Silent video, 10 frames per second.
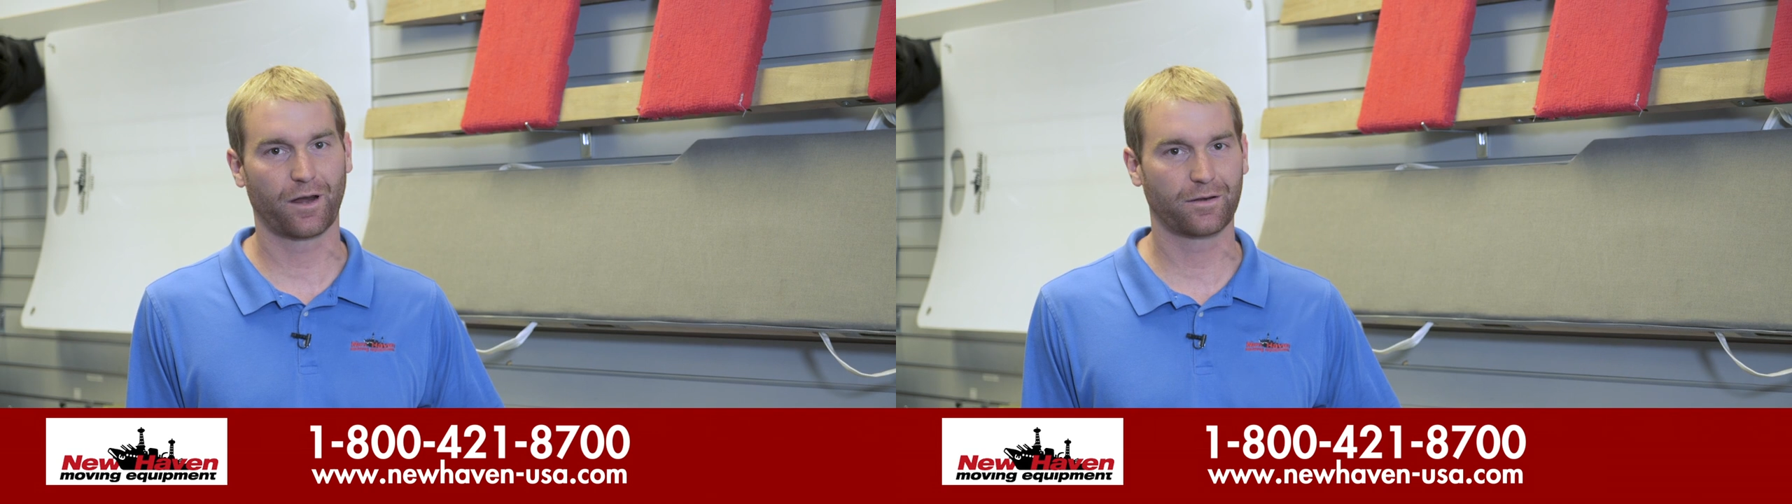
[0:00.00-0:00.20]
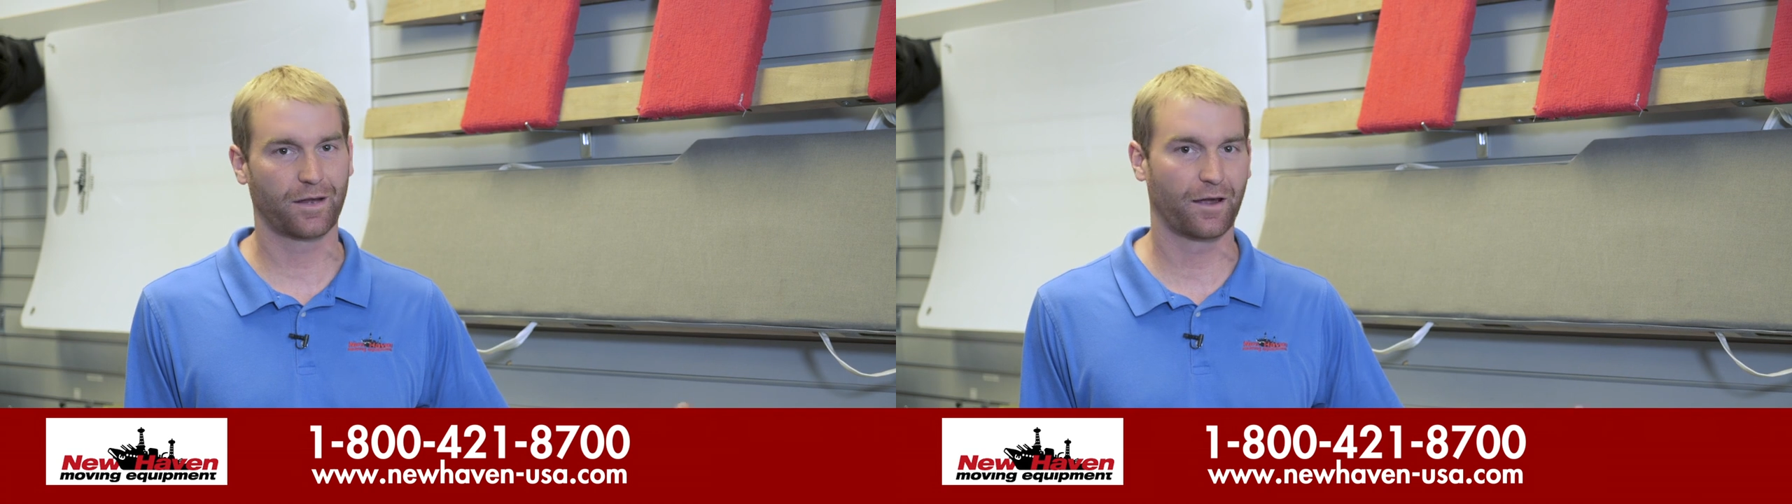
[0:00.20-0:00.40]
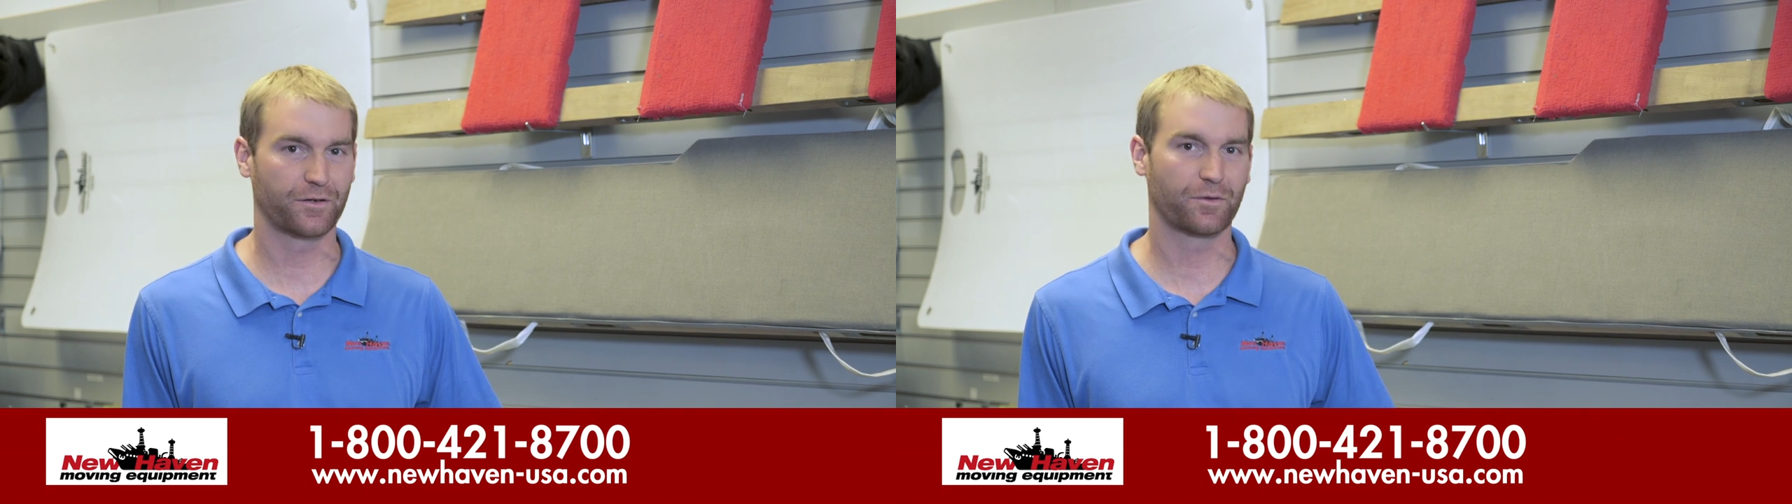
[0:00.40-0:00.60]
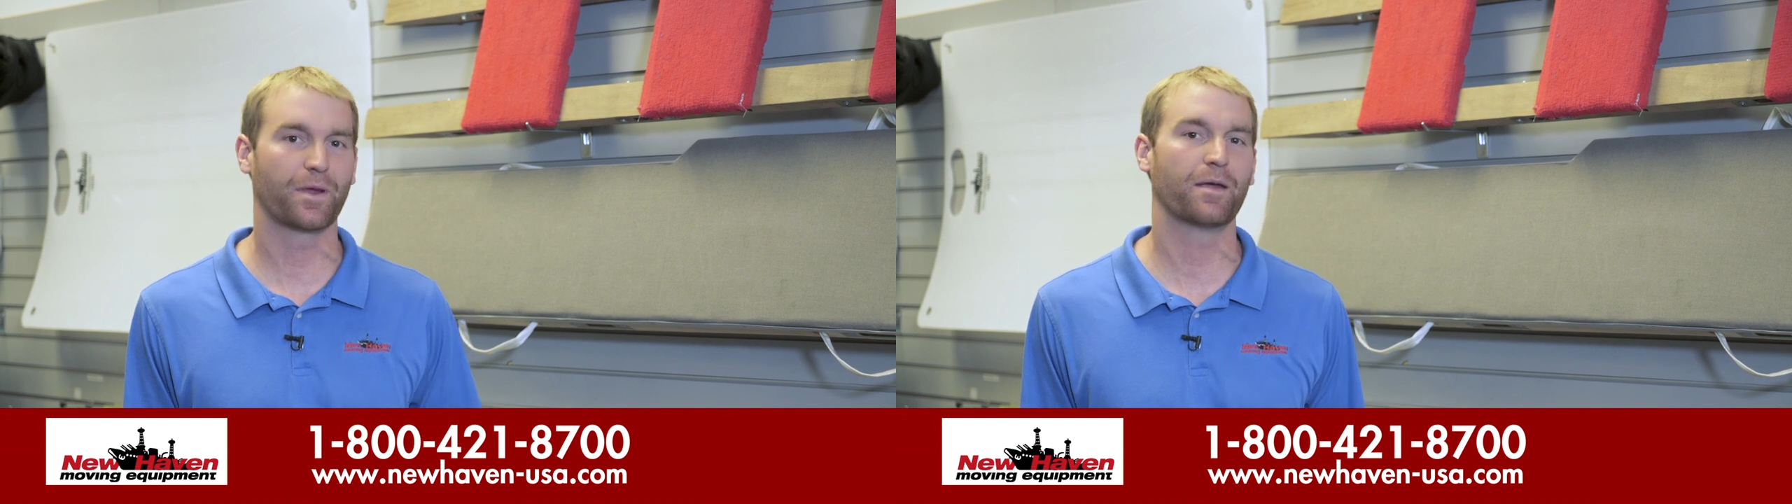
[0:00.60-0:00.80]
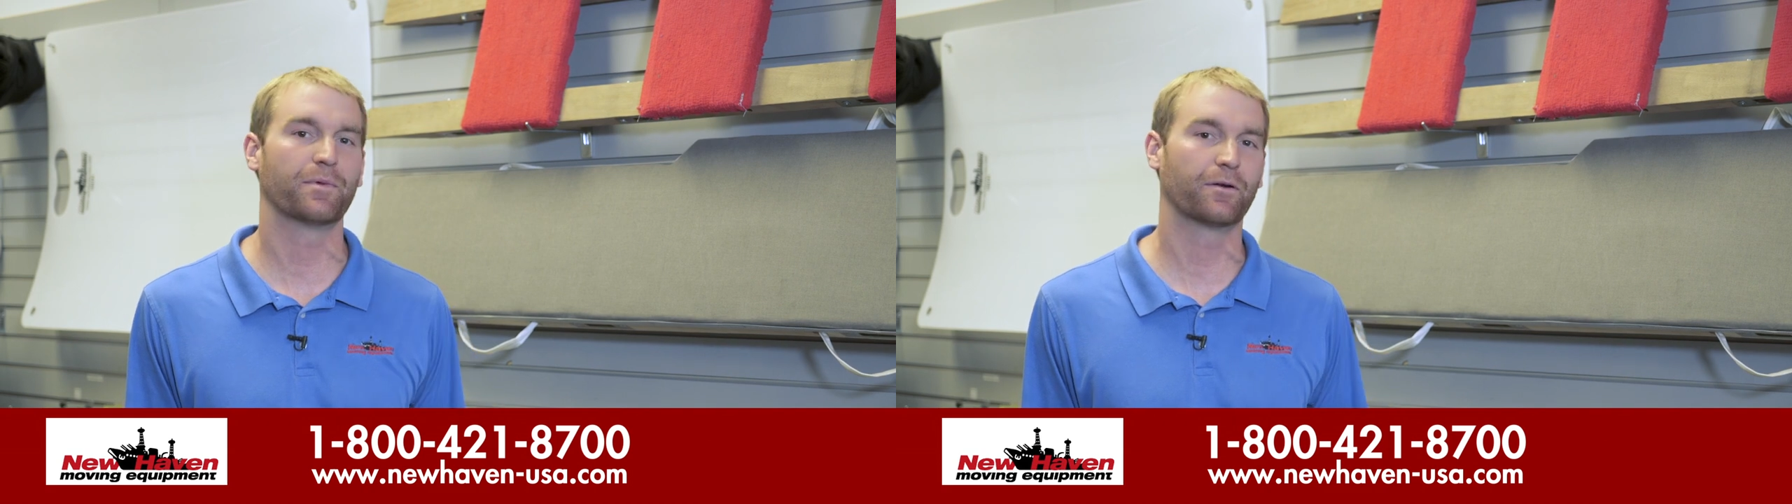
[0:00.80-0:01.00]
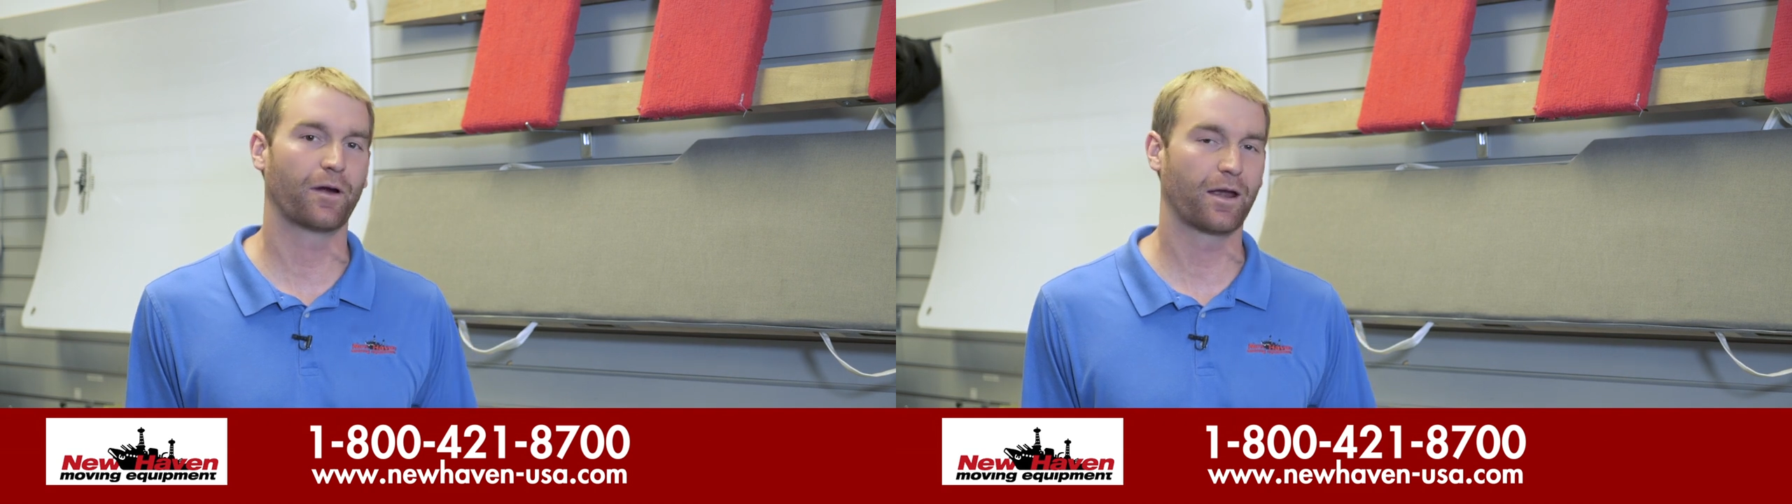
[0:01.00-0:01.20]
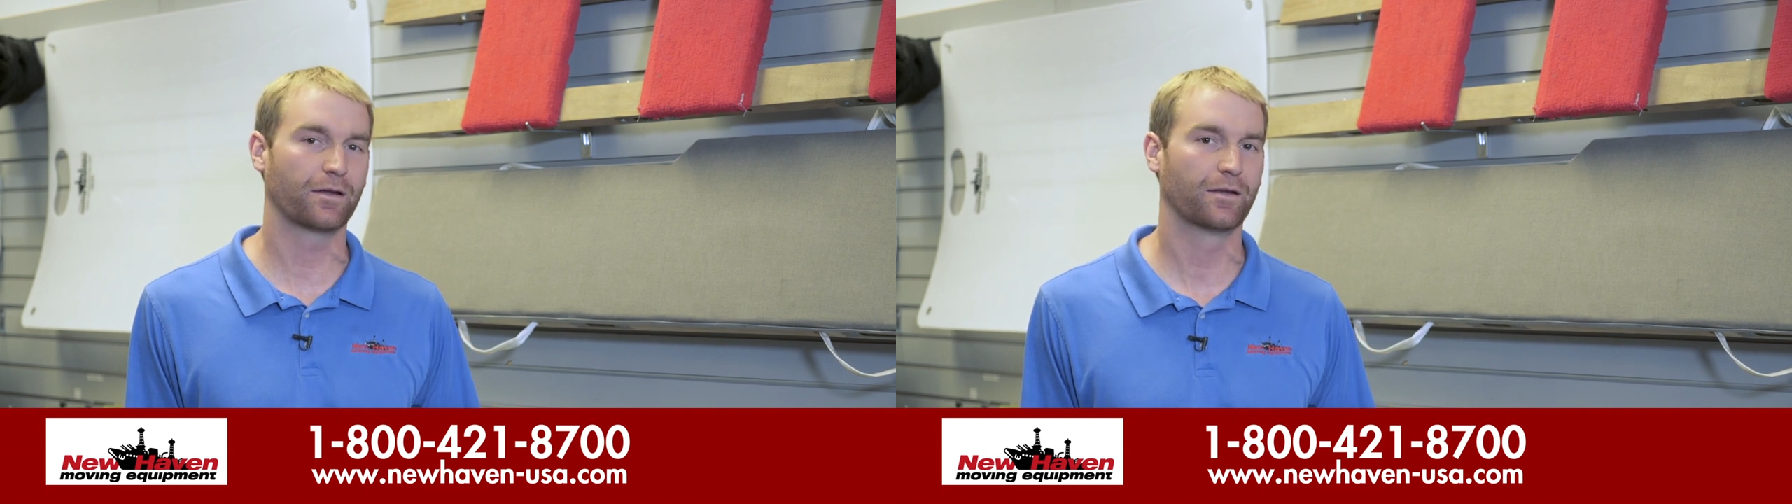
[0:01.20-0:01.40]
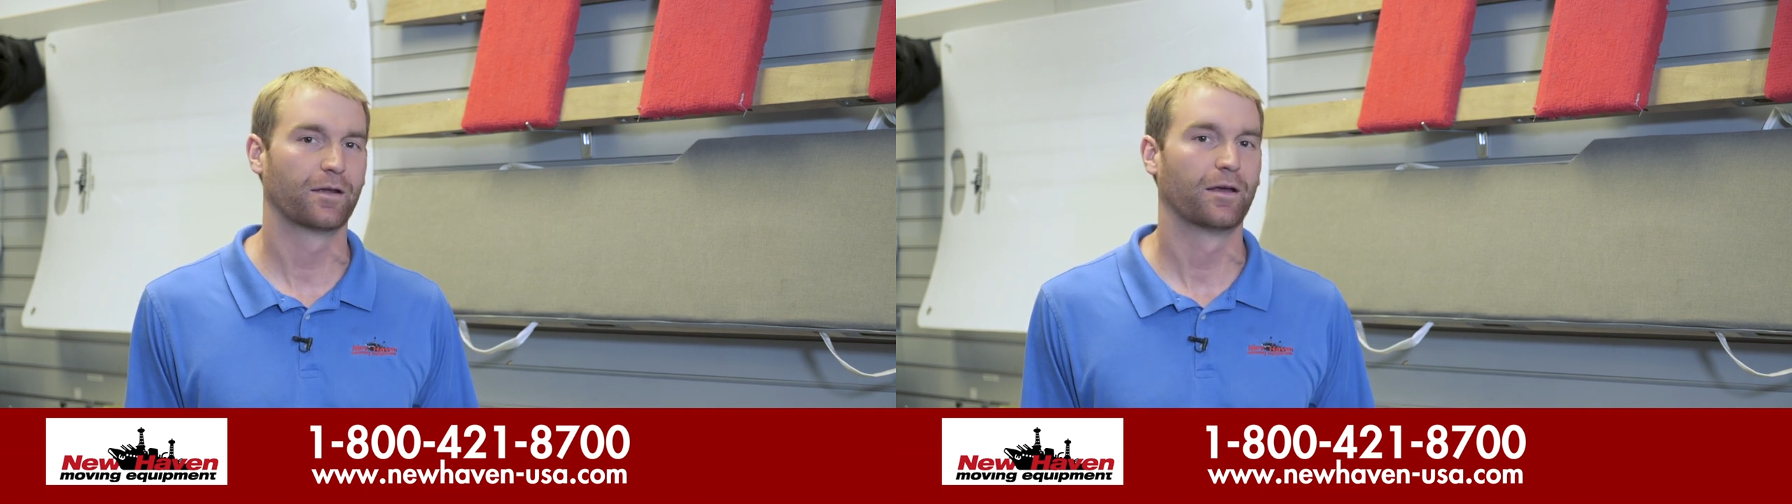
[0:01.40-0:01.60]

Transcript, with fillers: grand down to your baby grand.